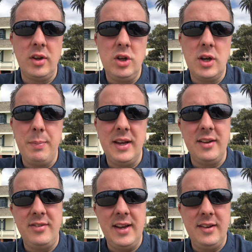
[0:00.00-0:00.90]
So you could be an
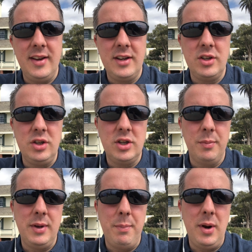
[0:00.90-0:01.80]
estate agent, you
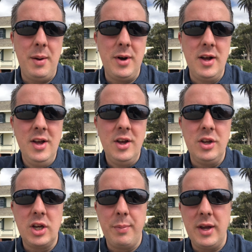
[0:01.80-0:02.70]
could be a plumber,
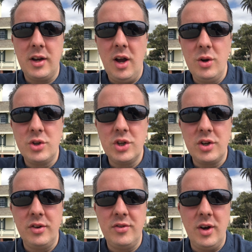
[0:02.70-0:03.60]
you could be a coach, a
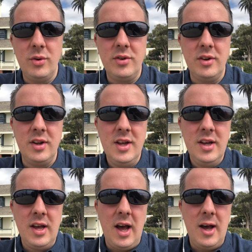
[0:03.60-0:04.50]
consultant,
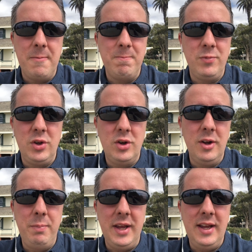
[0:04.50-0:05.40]
um, you
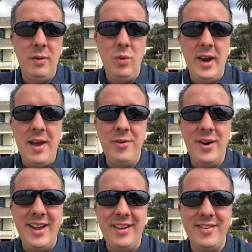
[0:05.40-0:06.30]
could be
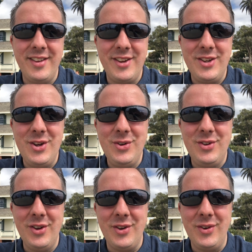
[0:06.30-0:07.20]
whatever it is that you
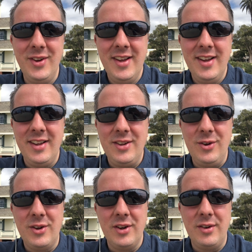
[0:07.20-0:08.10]
do.
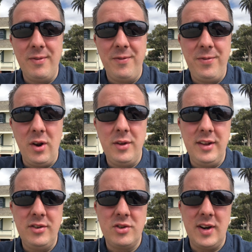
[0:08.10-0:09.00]
You could follow
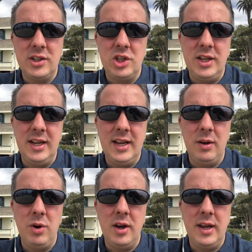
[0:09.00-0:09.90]
this strategy and get
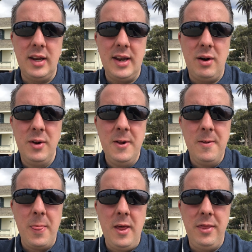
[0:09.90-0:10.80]
it working. Now,
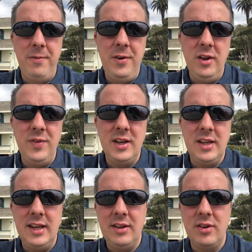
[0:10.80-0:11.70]
the, the first thing that
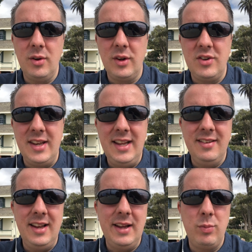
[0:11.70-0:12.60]
you need to do is you need
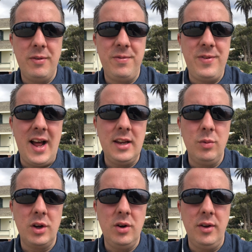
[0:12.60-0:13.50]
to lead with
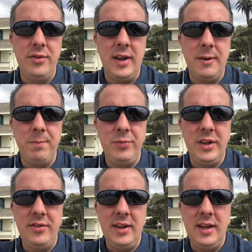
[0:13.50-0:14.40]
value and content.
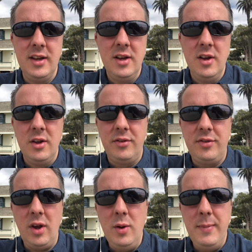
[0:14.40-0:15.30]
You see,
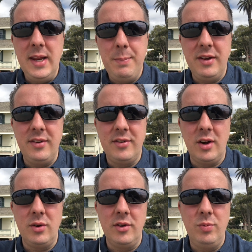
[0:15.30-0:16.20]
so many business
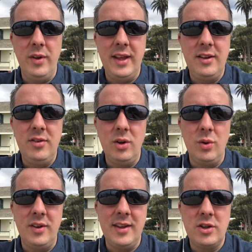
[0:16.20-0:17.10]
owners, what they
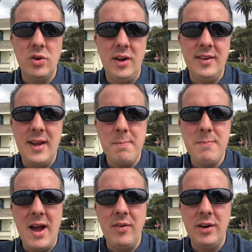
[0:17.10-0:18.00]
do is they try to get
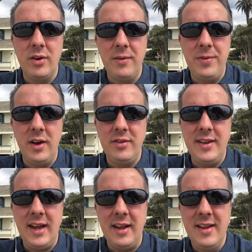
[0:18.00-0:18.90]
married on a first
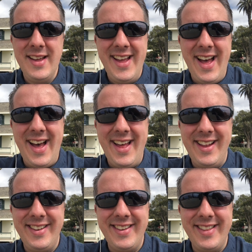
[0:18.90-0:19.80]
date,
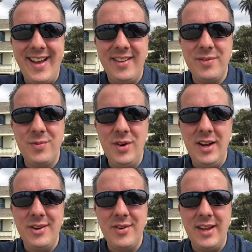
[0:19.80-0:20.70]
and that's
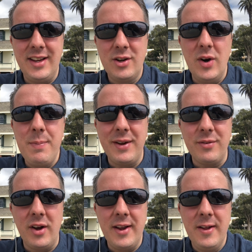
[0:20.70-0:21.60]
really, really creepy,
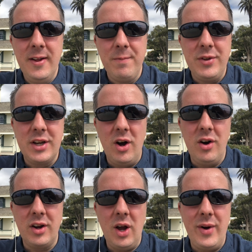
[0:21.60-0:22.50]
right? You
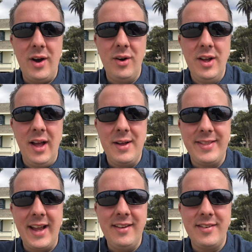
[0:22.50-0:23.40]
can't go out,
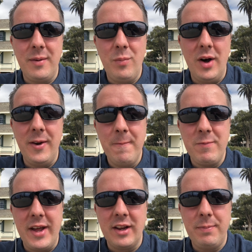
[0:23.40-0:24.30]
date someone
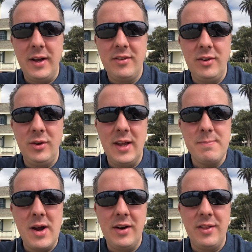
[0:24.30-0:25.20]
and expect to
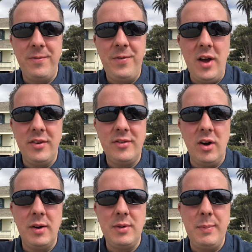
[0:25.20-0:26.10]
get married the first
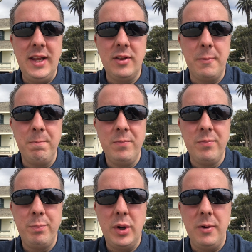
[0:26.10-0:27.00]
time you meet them.
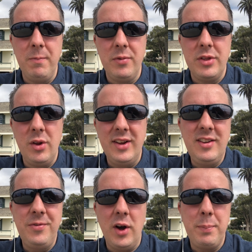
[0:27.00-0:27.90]
But
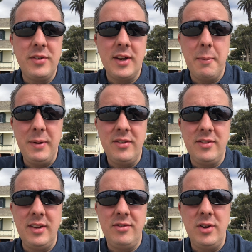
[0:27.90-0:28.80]
ninety-five percent of
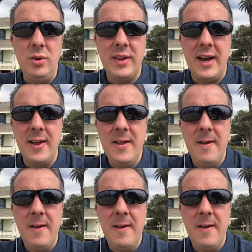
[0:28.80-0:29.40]
businesses do that.